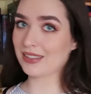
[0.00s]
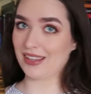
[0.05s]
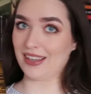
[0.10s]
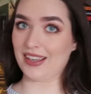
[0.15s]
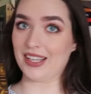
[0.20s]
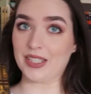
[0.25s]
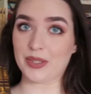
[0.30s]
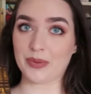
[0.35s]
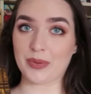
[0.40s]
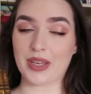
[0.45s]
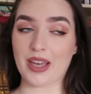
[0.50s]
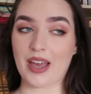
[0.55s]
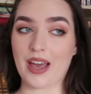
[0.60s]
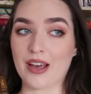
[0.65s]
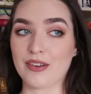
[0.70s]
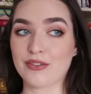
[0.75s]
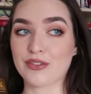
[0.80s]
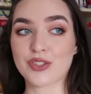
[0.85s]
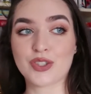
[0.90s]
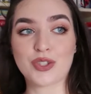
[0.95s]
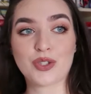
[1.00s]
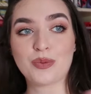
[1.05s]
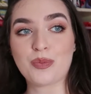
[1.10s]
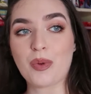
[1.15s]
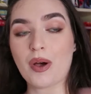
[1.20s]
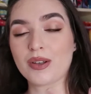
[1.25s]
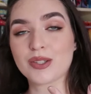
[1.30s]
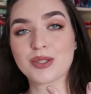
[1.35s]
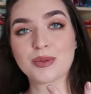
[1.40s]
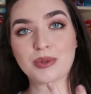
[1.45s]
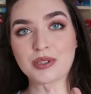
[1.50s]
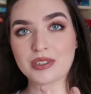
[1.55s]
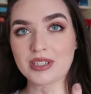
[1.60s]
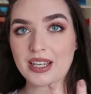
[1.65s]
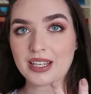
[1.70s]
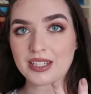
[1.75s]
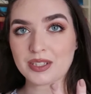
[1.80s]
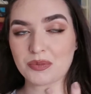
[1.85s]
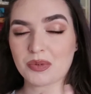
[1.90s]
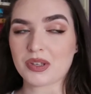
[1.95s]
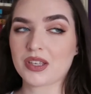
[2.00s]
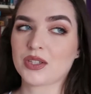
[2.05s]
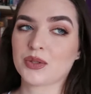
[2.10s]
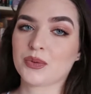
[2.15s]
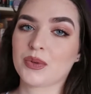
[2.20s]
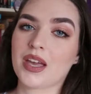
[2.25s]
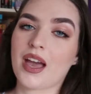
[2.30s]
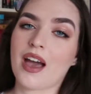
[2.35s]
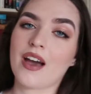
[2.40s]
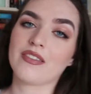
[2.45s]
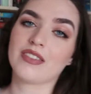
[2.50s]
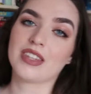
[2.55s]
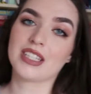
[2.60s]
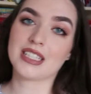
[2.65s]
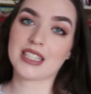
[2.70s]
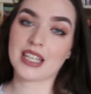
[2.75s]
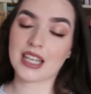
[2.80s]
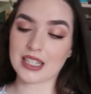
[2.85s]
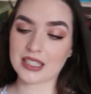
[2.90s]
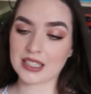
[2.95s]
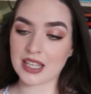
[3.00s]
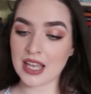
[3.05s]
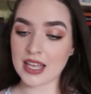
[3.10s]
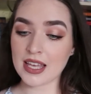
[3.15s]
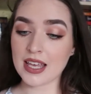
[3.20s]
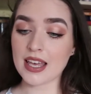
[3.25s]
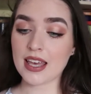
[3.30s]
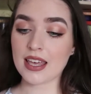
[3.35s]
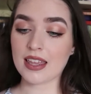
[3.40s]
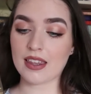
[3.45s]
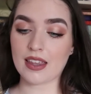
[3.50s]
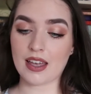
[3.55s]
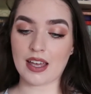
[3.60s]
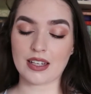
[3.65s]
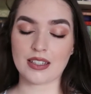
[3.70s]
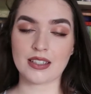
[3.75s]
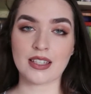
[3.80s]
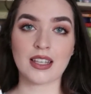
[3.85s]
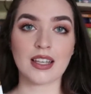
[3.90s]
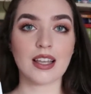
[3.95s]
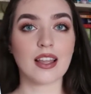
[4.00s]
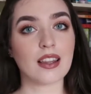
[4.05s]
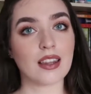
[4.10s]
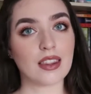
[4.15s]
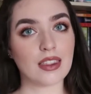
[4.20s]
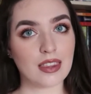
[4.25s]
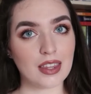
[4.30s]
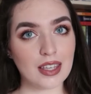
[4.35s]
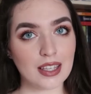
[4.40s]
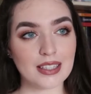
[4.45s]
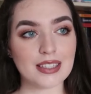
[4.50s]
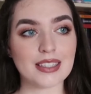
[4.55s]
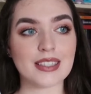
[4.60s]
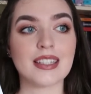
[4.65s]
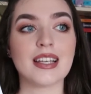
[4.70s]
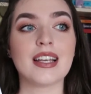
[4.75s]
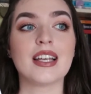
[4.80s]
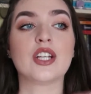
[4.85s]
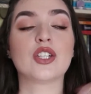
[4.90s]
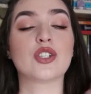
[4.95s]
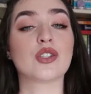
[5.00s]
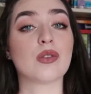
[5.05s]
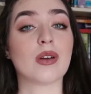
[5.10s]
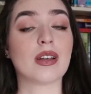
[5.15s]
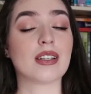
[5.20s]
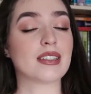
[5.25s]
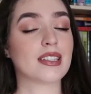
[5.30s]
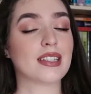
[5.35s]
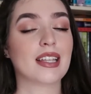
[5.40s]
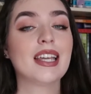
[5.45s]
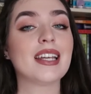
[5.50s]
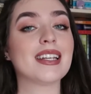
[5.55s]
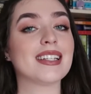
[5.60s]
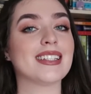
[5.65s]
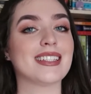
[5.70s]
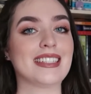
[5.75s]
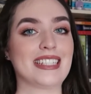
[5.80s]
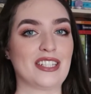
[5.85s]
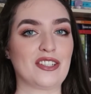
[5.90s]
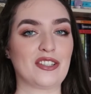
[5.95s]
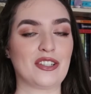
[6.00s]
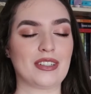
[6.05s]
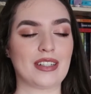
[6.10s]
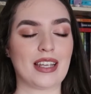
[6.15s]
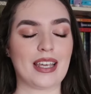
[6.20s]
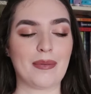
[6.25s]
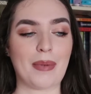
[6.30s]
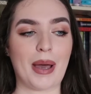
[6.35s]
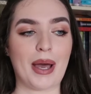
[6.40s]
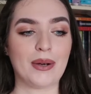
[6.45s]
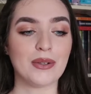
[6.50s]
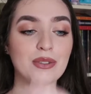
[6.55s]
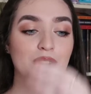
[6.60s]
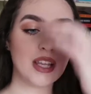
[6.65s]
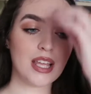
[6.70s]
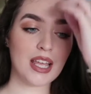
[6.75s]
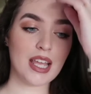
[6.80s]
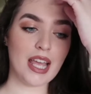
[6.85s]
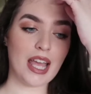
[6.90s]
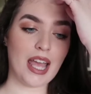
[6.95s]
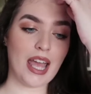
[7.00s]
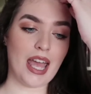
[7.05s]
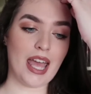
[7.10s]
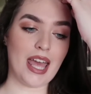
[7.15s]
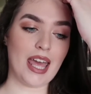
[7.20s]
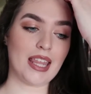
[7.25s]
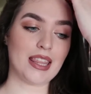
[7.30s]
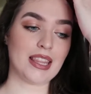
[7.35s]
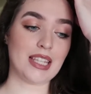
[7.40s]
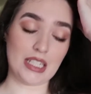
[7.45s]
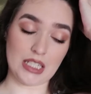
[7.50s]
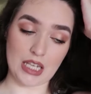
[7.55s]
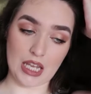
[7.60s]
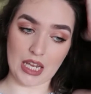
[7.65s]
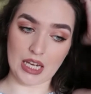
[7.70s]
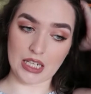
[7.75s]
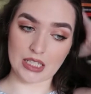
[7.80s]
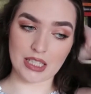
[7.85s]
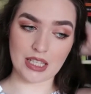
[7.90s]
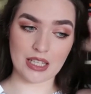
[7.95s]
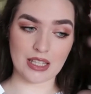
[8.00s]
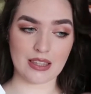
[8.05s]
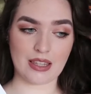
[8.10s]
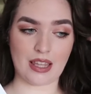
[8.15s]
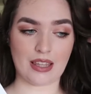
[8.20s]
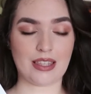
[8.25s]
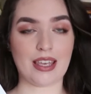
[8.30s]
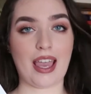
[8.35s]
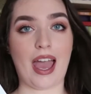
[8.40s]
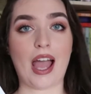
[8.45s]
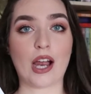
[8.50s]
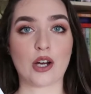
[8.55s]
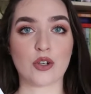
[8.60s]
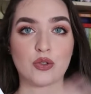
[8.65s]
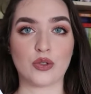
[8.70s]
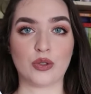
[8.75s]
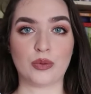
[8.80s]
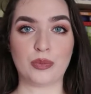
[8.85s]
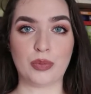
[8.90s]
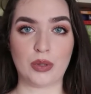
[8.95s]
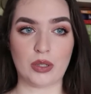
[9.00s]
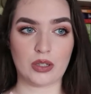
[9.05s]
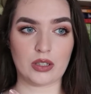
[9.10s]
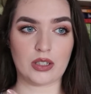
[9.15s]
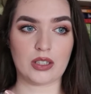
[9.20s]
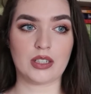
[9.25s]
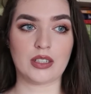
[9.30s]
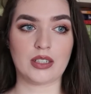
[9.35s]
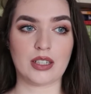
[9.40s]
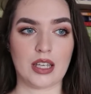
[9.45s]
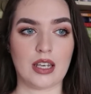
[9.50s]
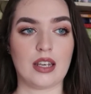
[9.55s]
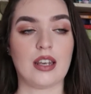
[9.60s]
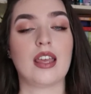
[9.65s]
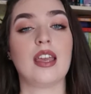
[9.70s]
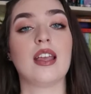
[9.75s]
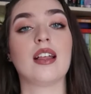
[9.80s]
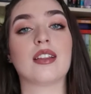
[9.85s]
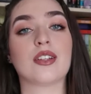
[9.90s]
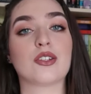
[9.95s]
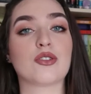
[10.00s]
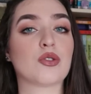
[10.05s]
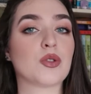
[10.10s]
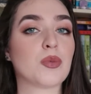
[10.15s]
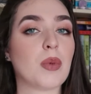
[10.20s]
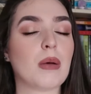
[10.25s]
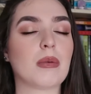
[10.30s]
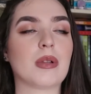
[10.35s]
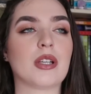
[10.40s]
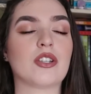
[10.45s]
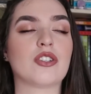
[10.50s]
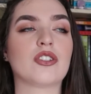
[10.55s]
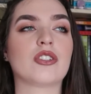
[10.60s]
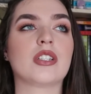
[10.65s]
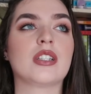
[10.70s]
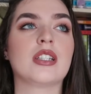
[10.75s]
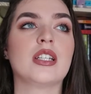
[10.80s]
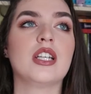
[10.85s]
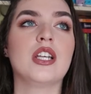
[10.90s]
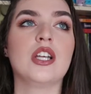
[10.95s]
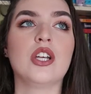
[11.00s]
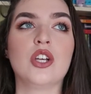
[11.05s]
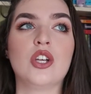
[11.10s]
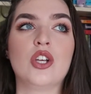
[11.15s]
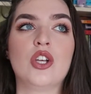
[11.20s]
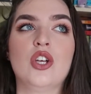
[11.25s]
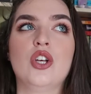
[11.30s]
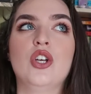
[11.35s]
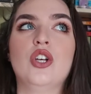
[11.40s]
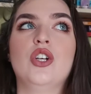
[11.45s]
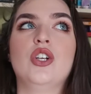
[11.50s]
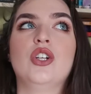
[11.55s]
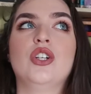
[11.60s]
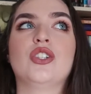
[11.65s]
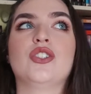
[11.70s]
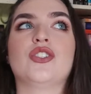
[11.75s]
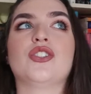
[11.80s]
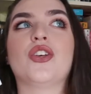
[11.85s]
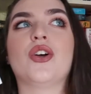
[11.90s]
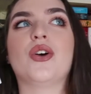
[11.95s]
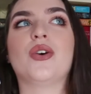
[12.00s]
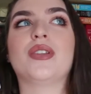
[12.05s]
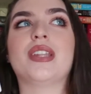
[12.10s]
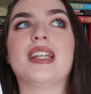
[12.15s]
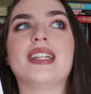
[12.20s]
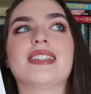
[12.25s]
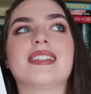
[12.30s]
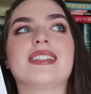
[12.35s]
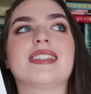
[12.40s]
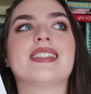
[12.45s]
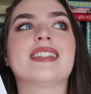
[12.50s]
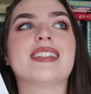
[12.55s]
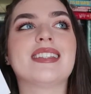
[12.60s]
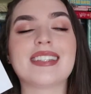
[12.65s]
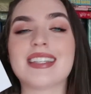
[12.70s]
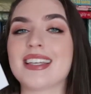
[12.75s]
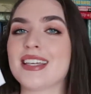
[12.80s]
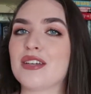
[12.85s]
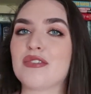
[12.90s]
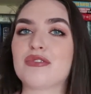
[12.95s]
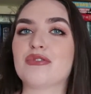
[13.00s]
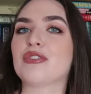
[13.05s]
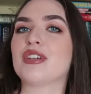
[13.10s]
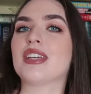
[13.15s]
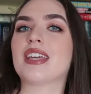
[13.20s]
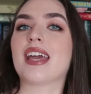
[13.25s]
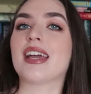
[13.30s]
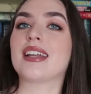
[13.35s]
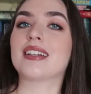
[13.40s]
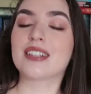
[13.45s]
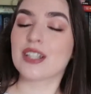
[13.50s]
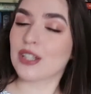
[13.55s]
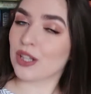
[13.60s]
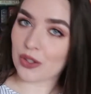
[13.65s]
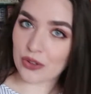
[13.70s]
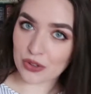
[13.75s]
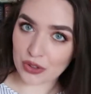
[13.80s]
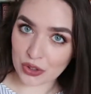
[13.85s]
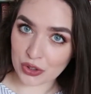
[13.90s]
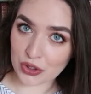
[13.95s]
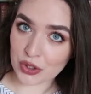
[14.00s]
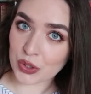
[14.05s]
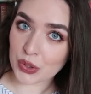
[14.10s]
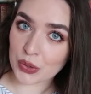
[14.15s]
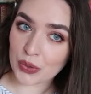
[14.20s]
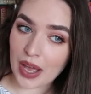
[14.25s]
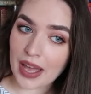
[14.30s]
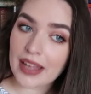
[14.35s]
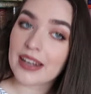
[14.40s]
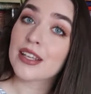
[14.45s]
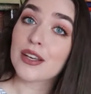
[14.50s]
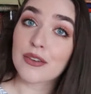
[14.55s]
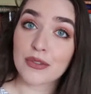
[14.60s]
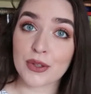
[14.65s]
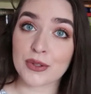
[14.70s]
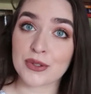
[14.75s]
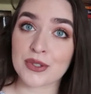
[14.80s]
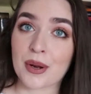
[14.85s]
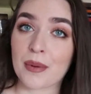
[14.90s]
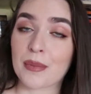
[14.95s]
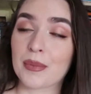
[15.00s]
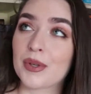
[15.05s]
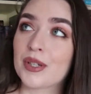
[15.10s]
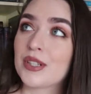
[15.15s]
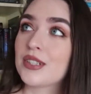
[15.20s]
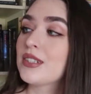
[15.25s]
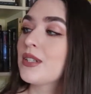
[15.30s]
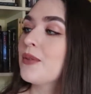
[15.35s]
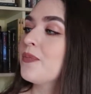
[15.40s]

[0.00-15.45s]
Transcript: case, we have two possible dates because we have the date that this translated edition came out and the date that the actual book in English was published. So let's see if we get closer to any of those numbers.